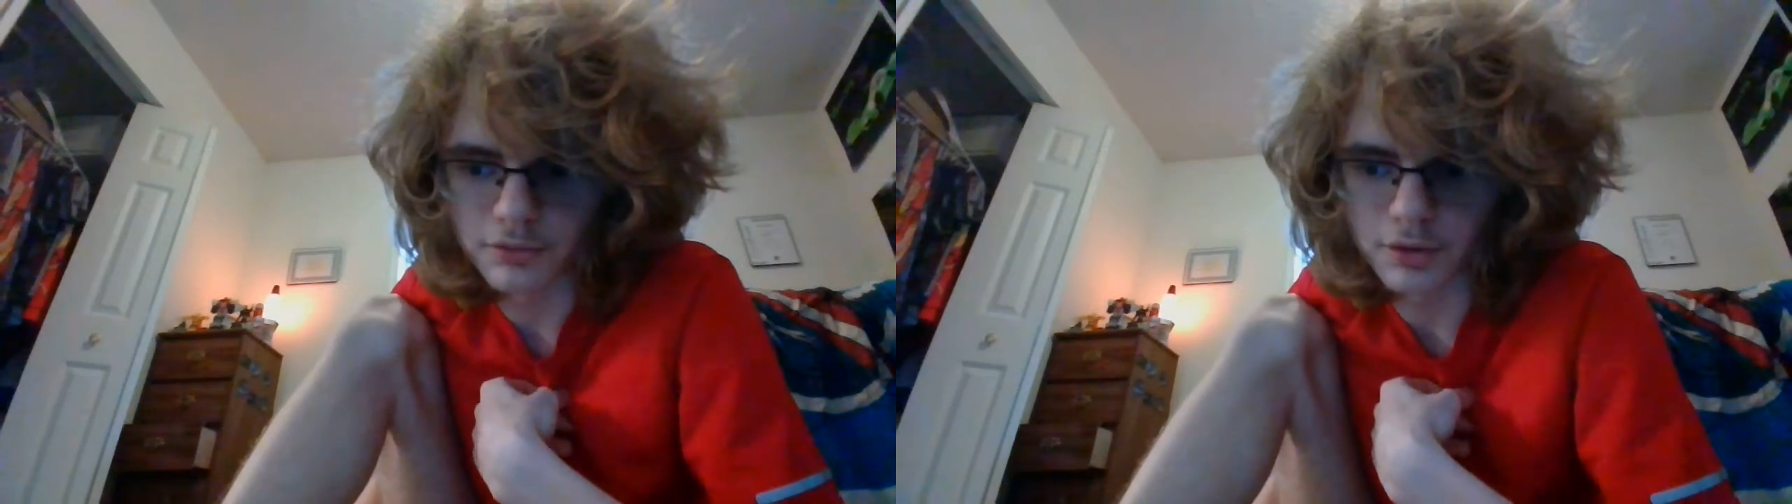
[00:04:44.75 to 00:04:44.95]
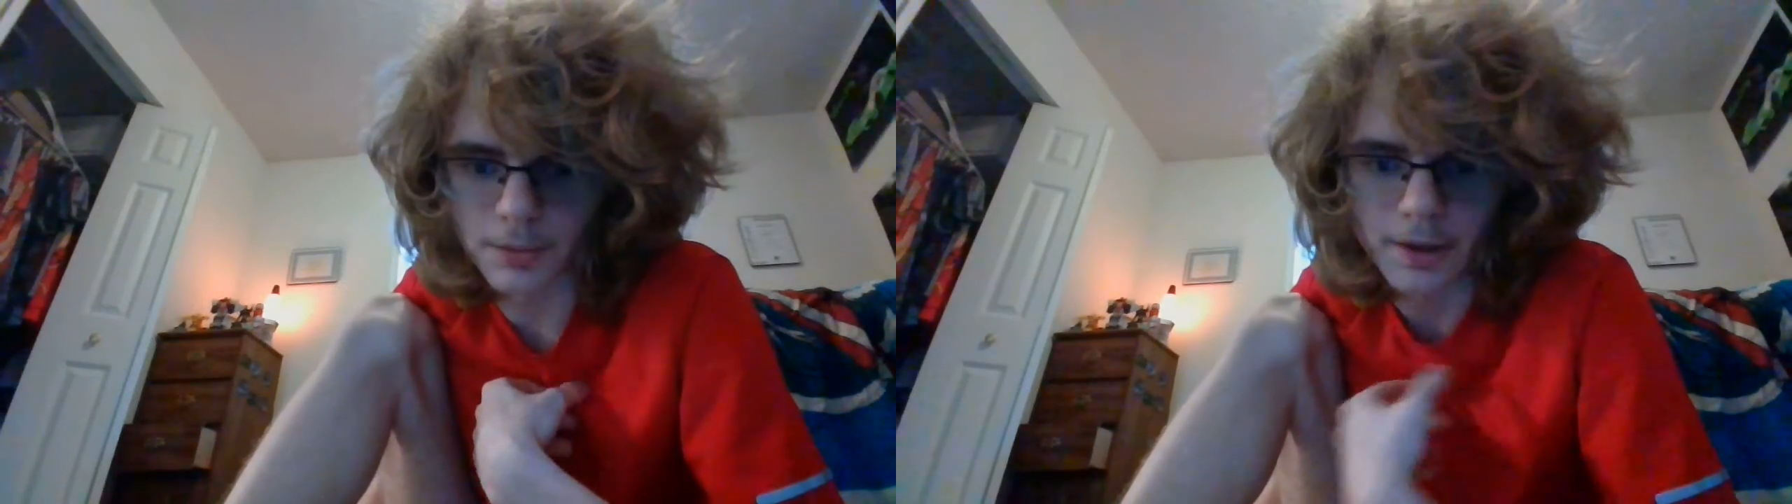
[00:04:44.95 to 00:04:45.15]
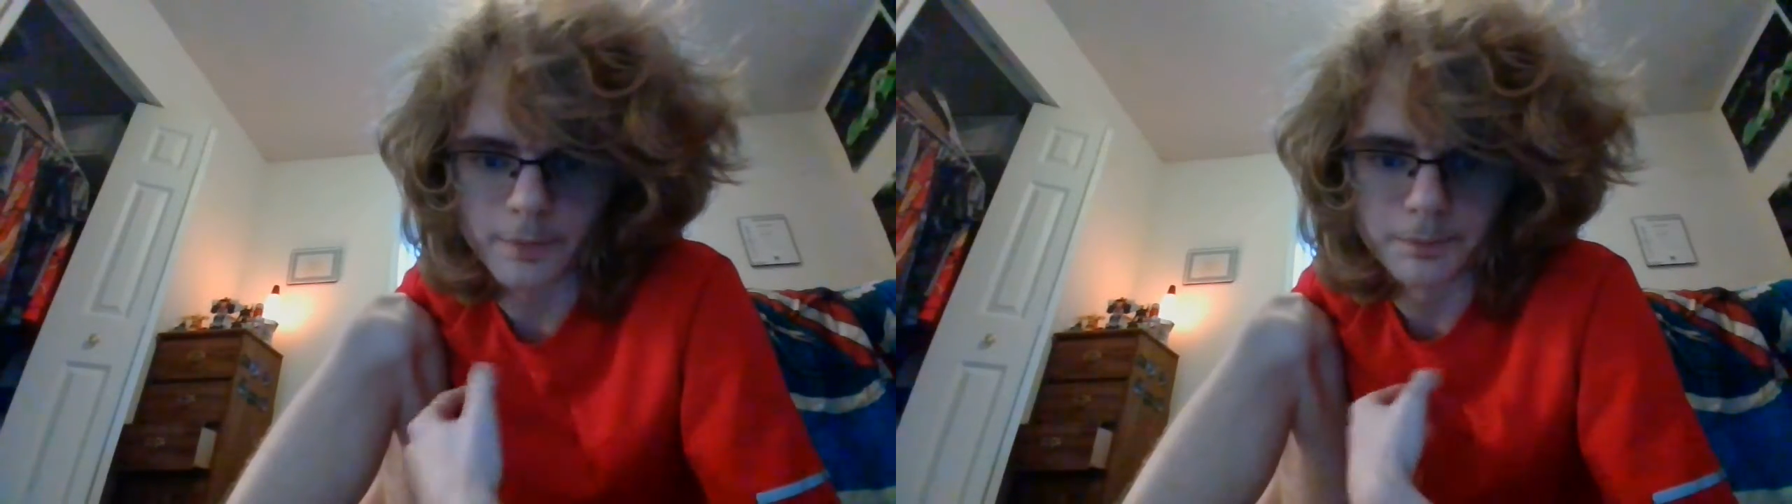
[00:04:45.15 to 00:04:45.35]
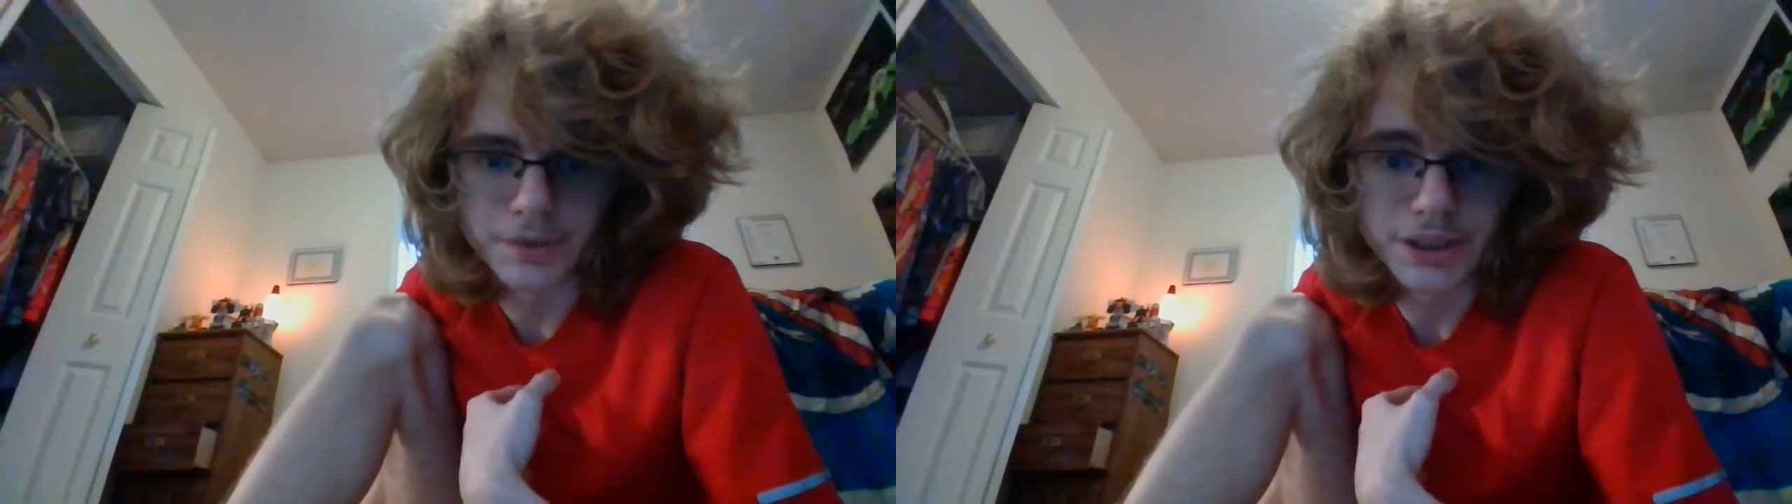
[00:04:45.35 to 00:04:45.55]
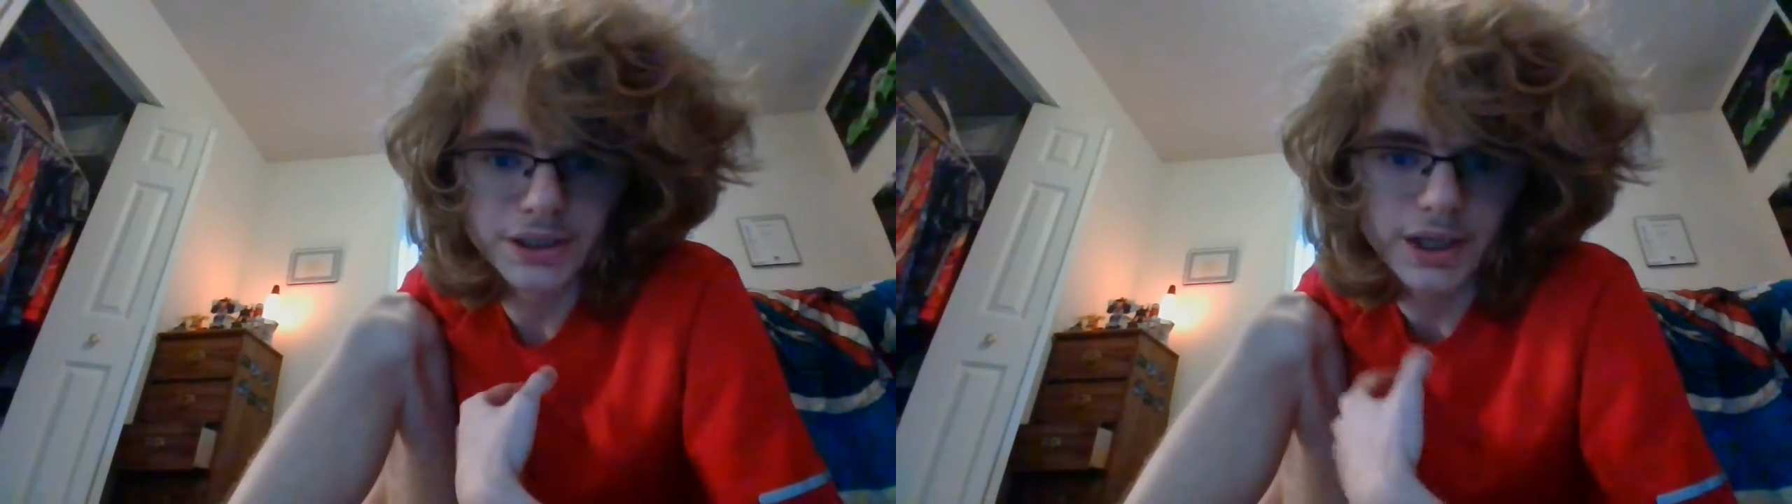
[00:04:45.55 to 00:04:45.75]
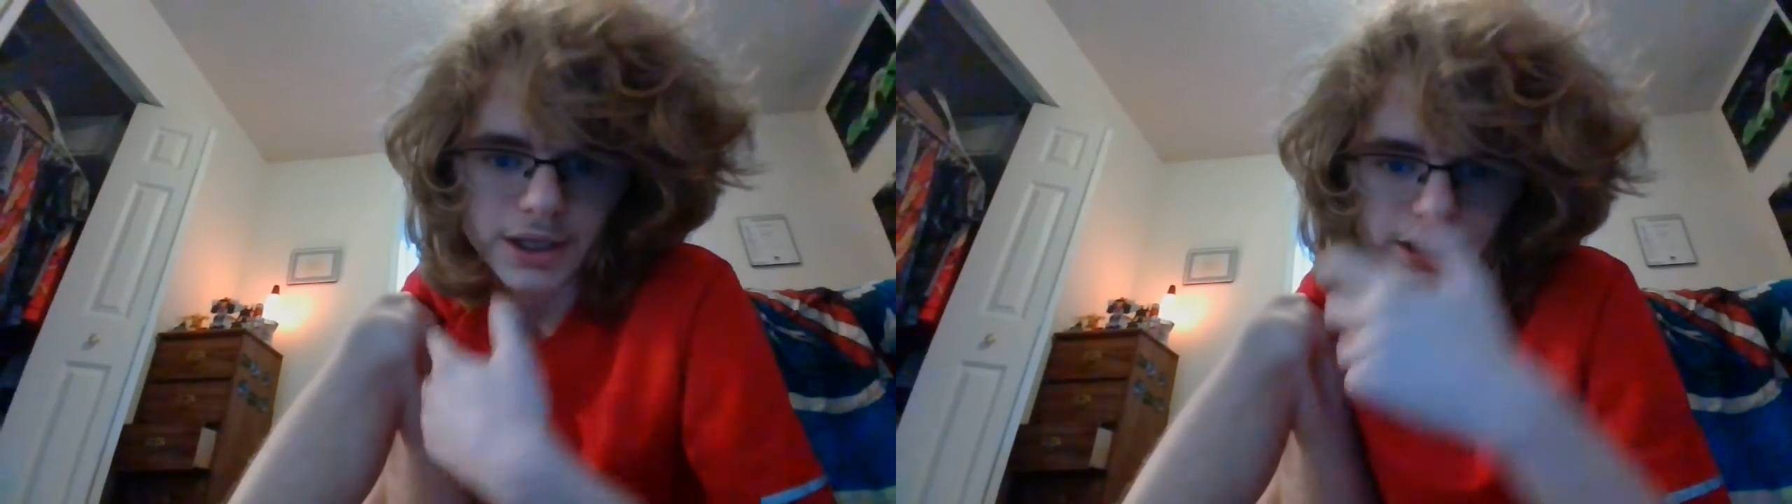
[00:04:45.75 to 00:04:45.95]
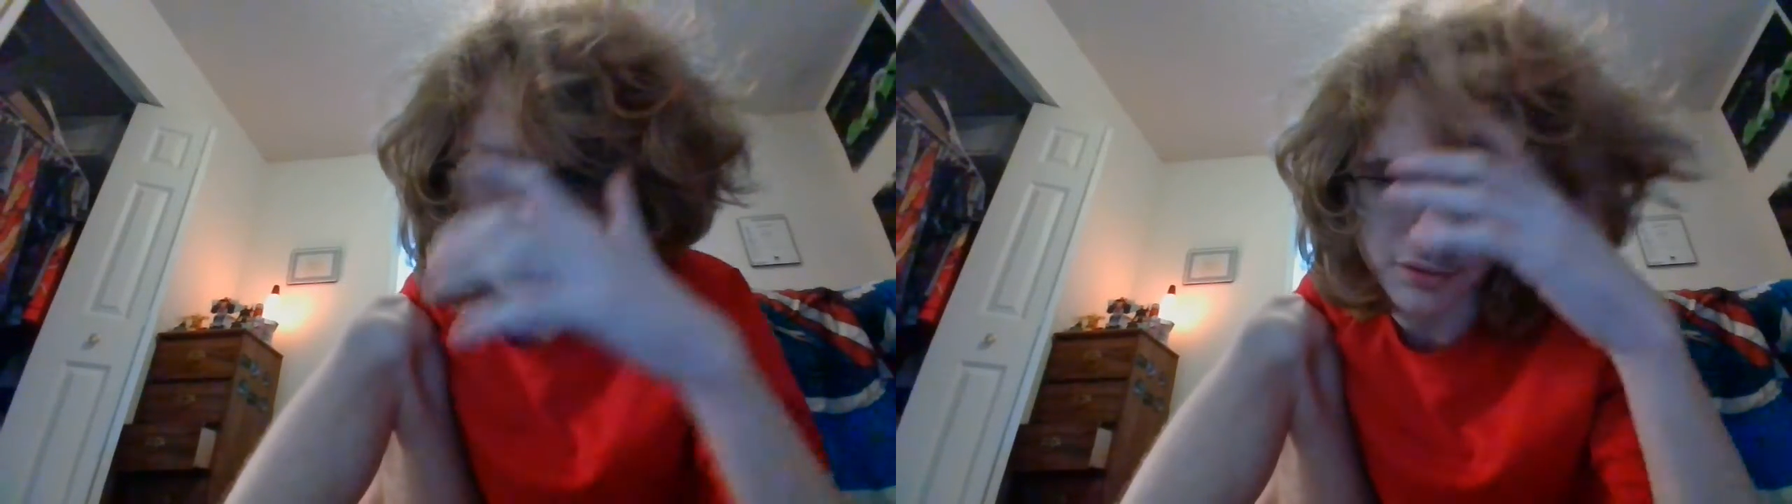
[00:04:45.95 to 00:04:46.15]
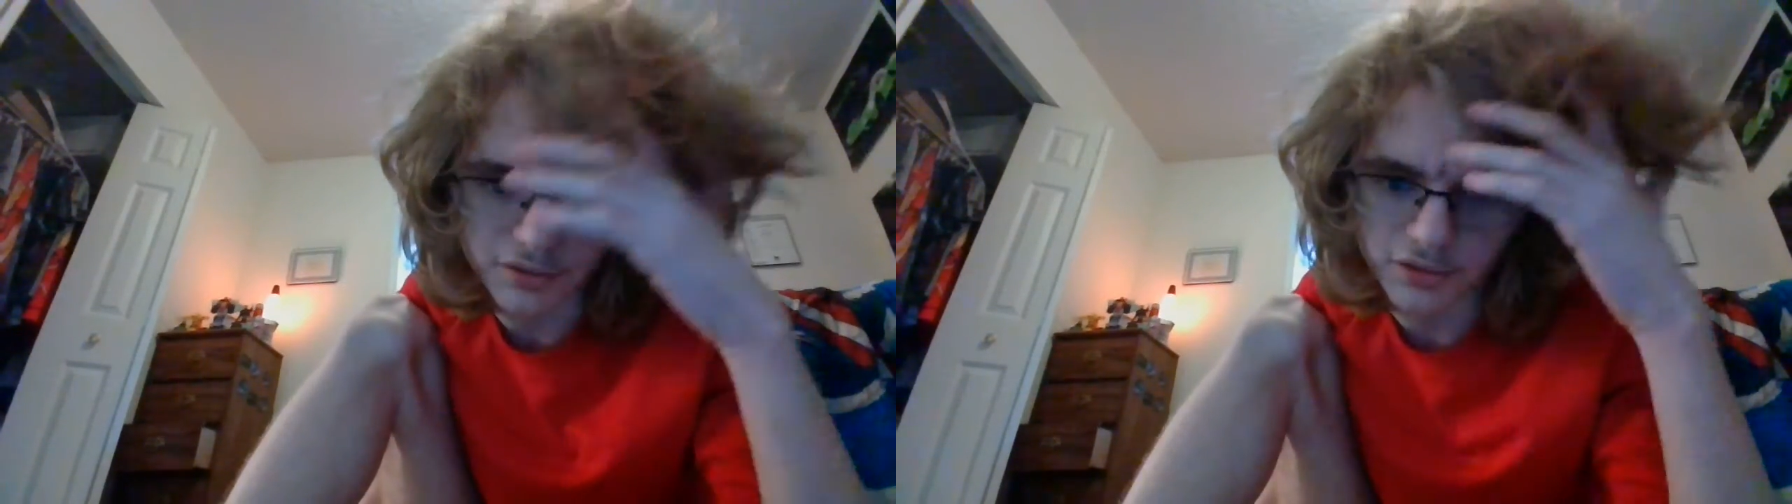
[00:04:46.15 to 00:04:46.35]
about me
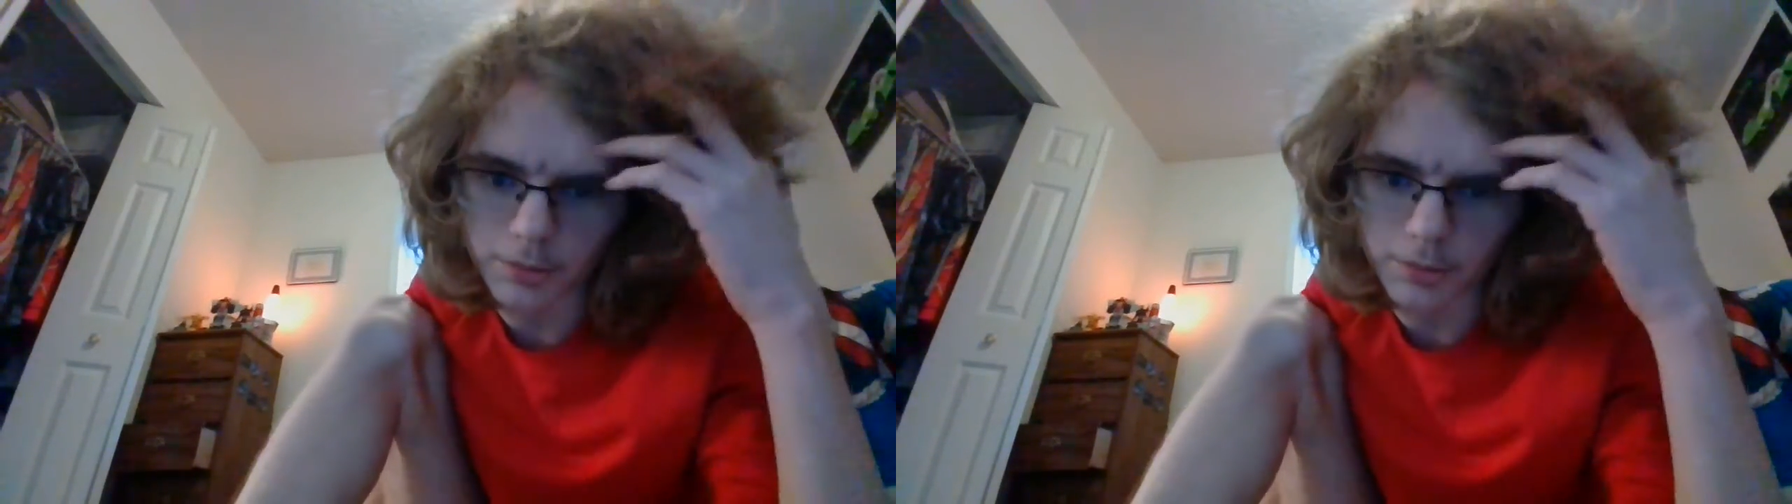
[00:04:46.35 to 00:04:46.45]
and some